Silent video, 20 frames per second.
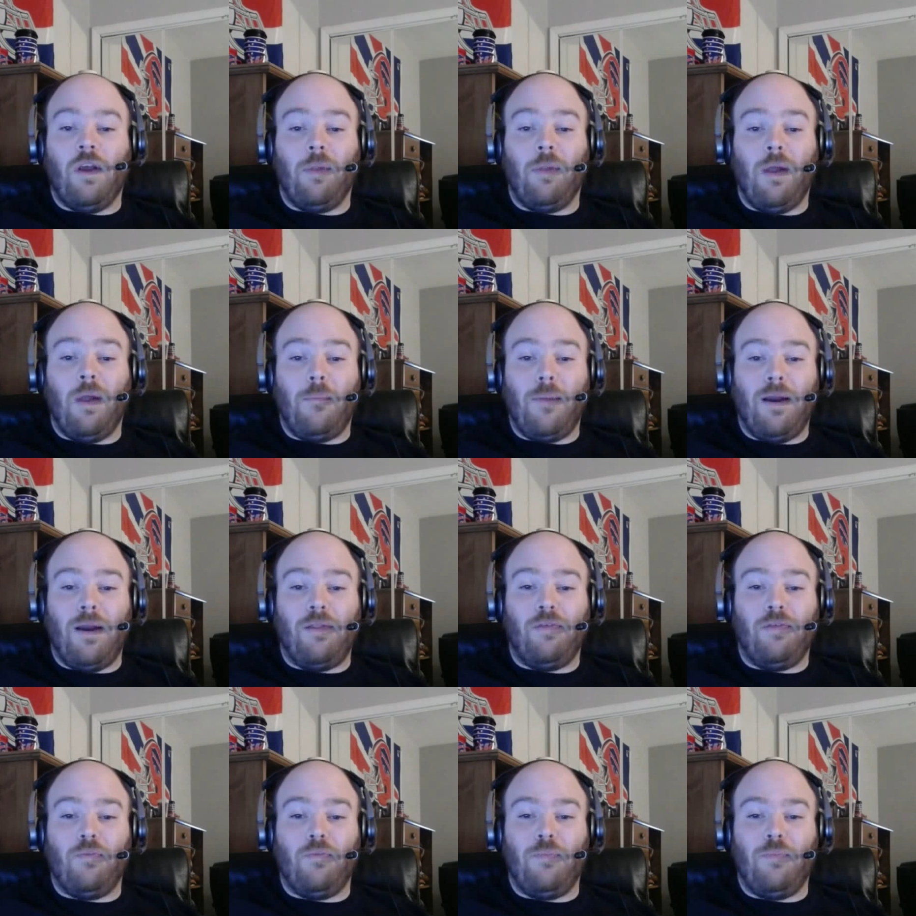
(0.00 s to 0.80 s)
To double
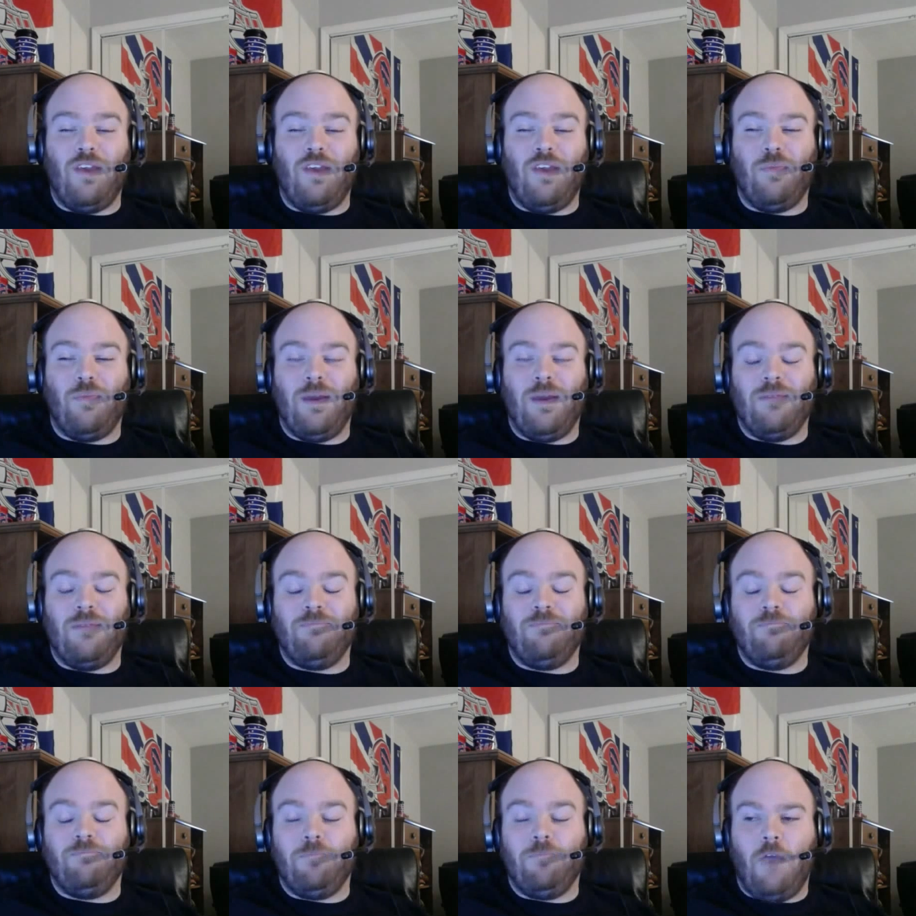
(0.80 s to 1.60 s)
up on third
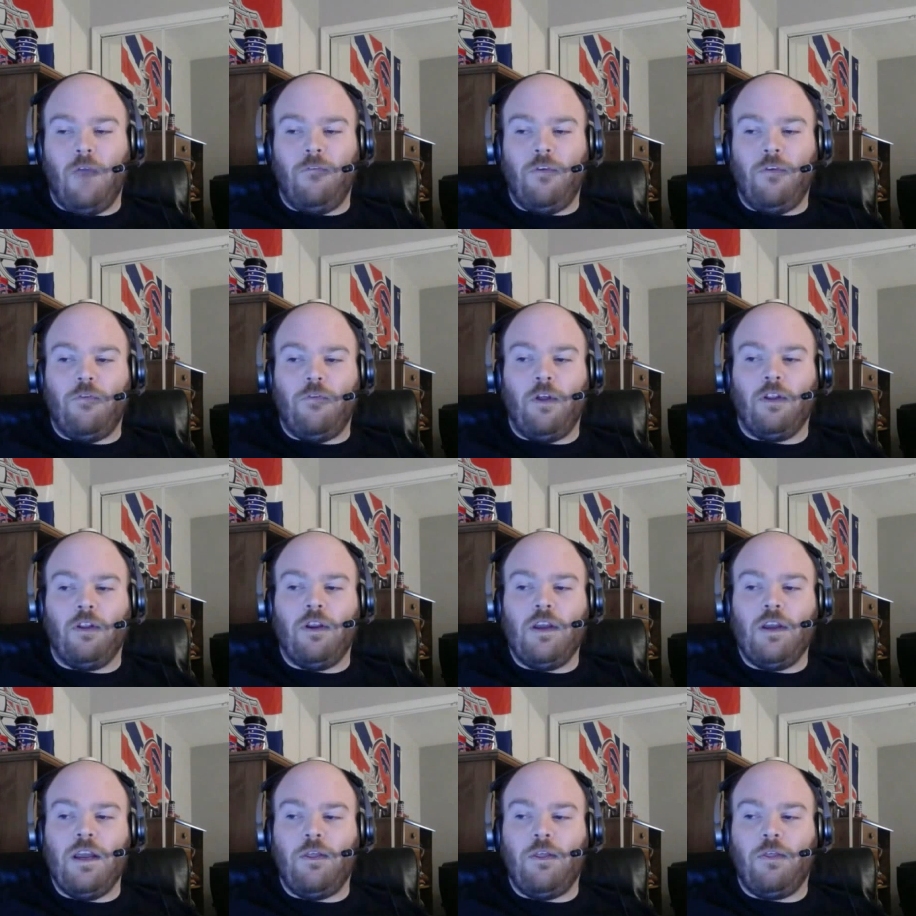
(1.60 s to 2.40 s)
baseman? If he
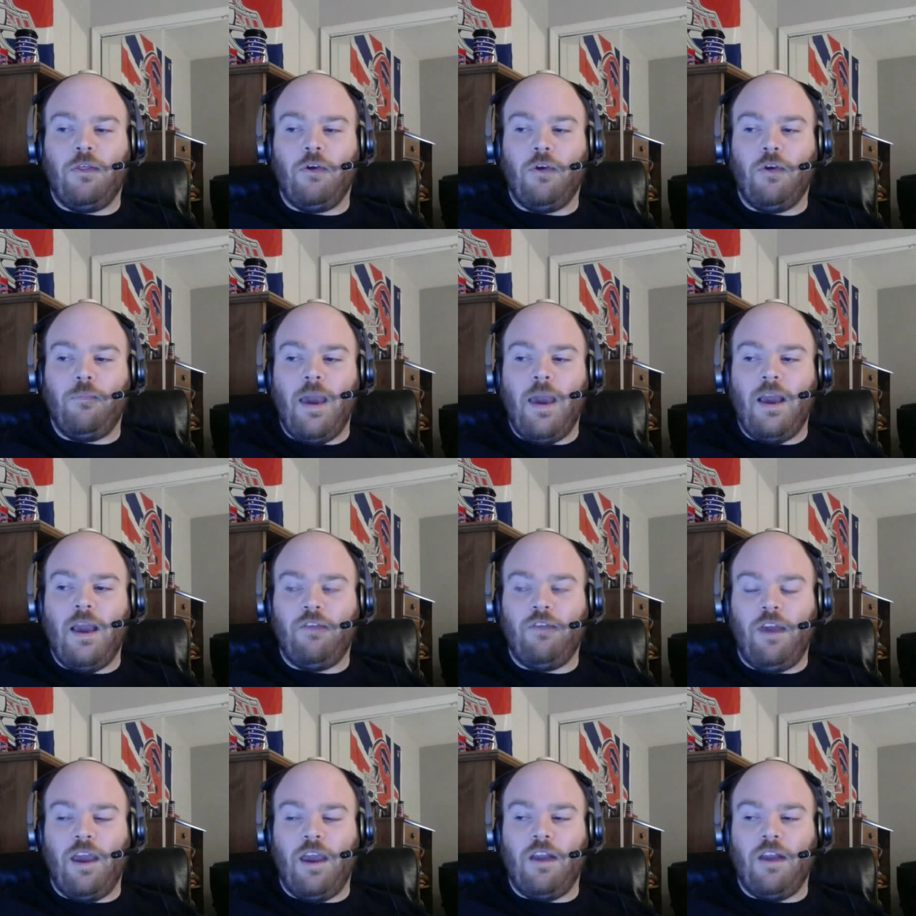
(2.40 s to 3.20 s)
filled a need at third
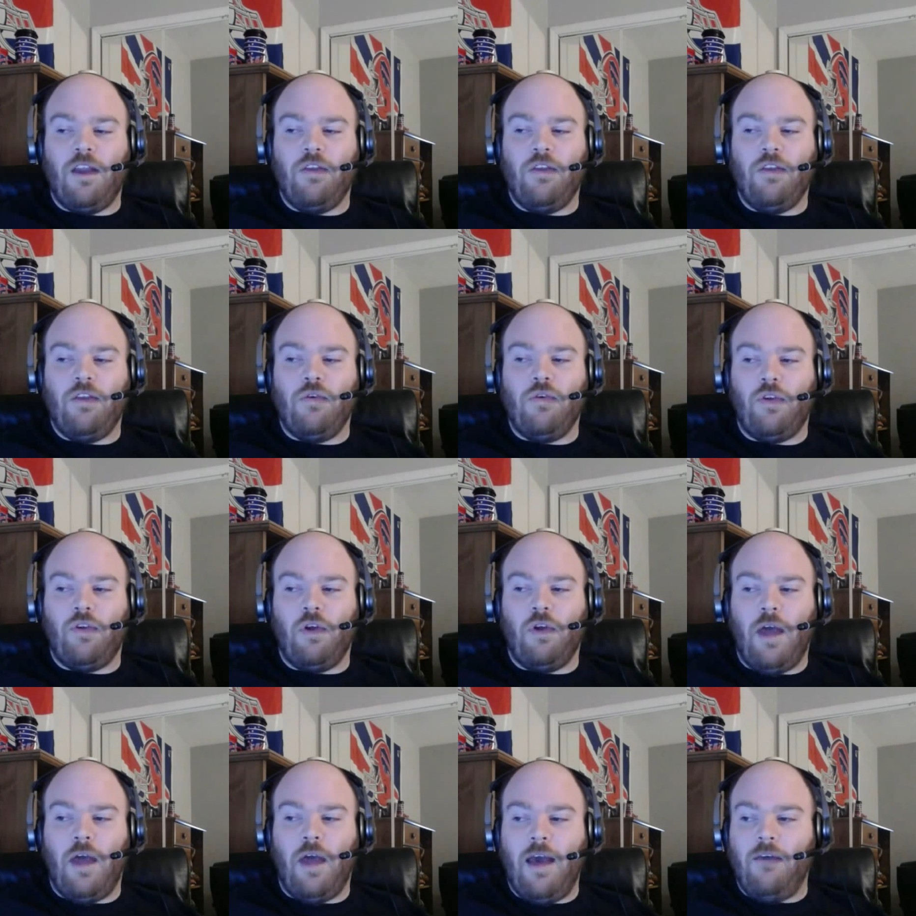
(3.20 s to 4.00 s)
base and you could
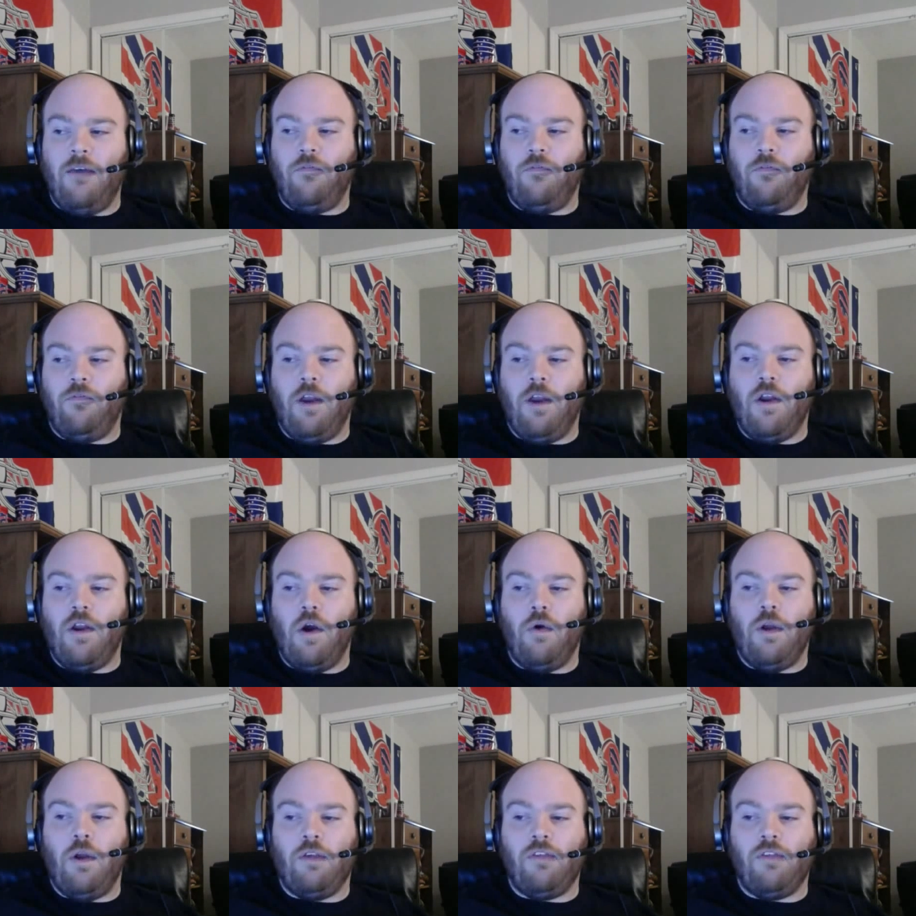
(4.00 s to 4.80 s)
still have
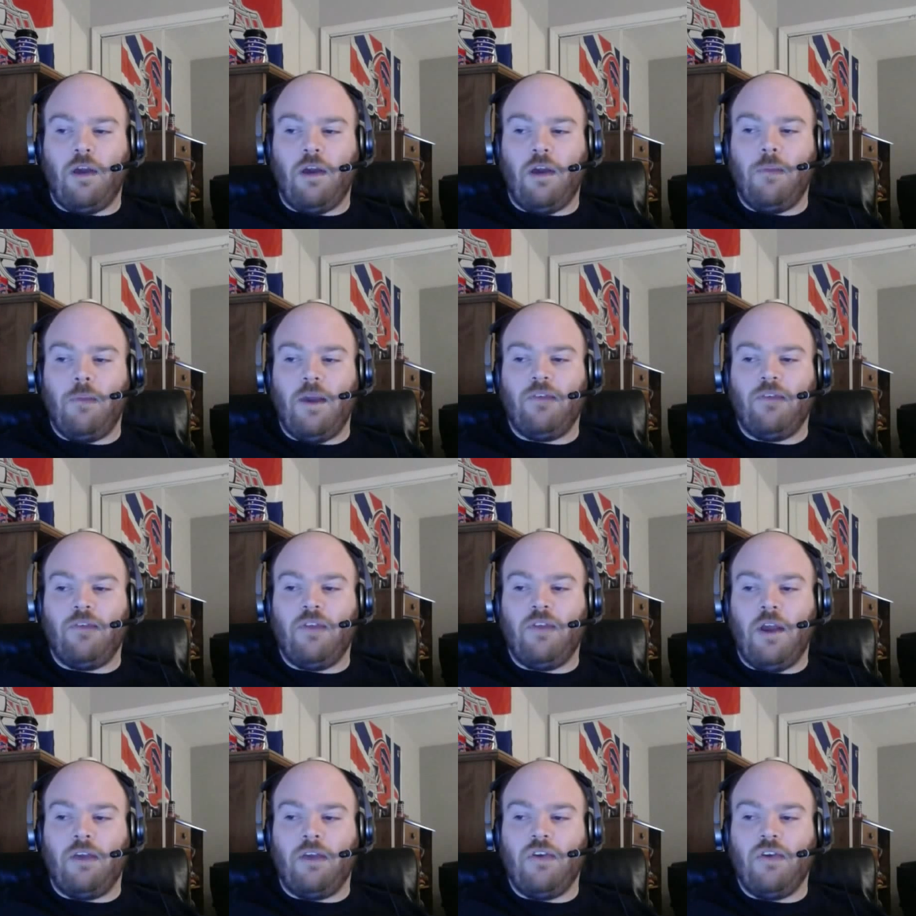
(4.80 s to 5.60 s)
Rendon at second
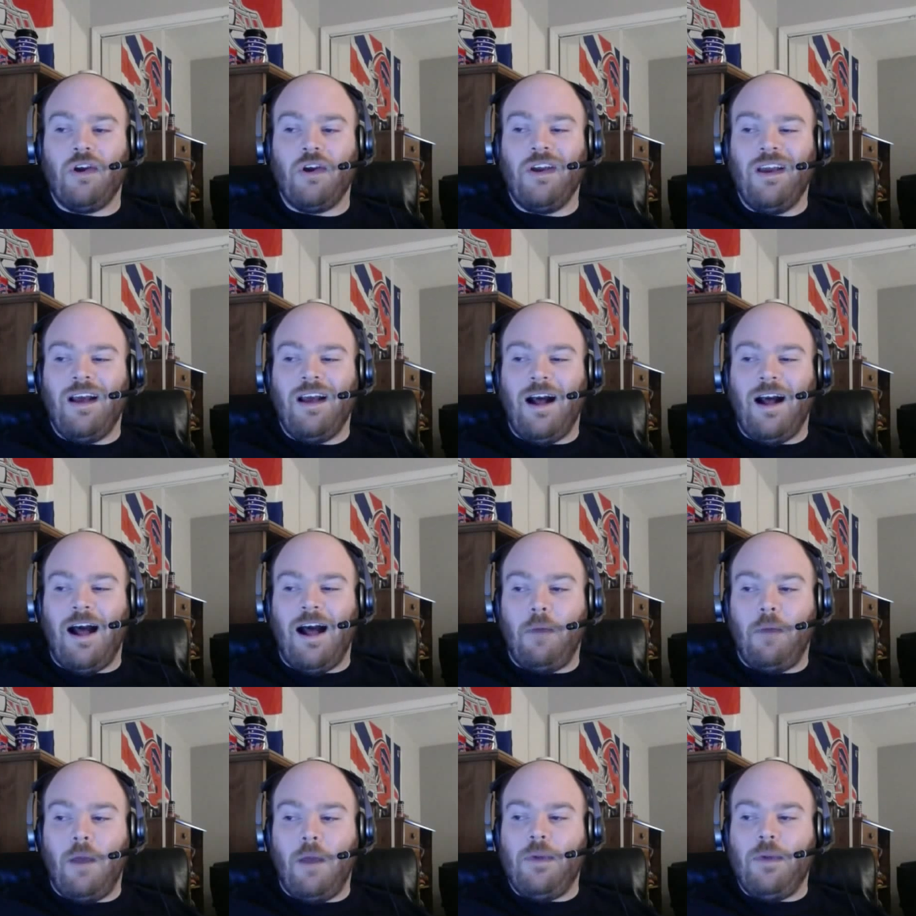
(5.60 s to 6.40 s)
base next year,
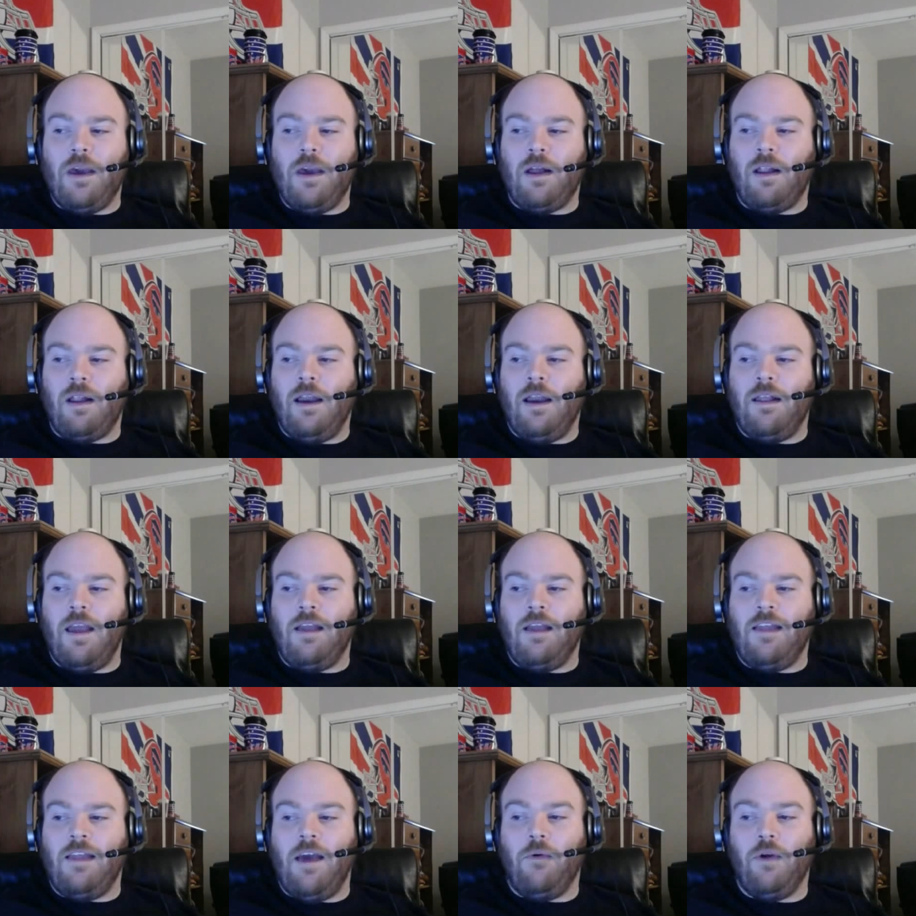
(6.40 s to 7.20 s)
I might be inclined to
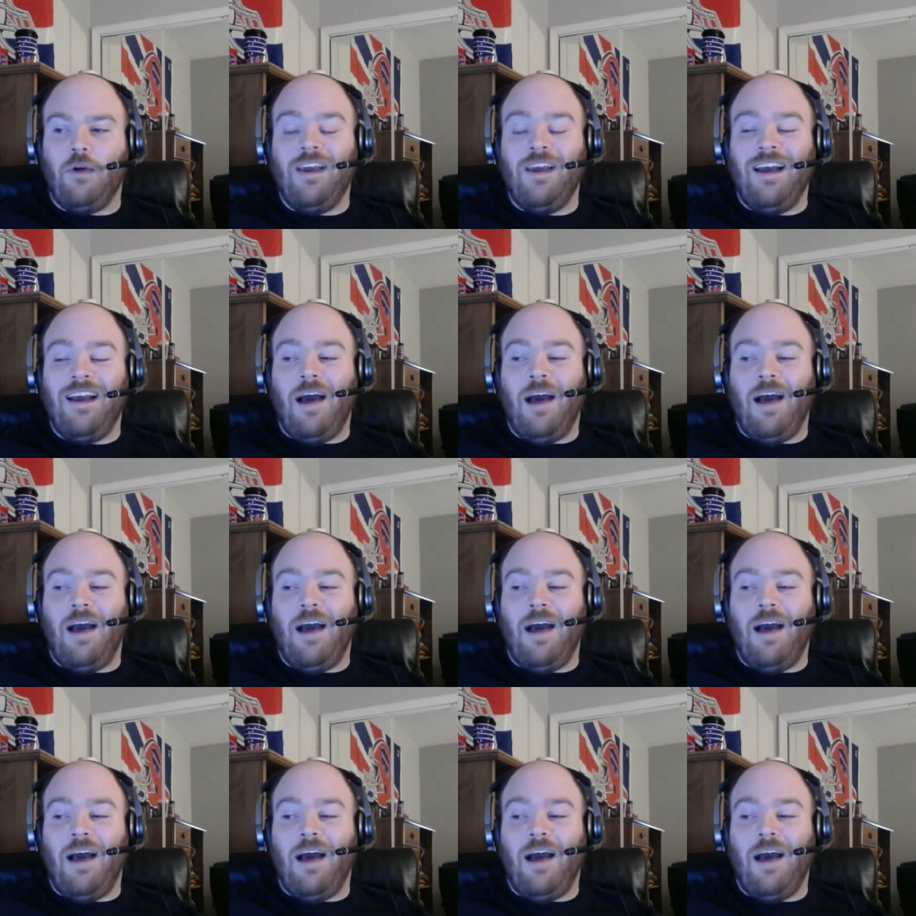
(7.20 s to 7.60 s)
take that one.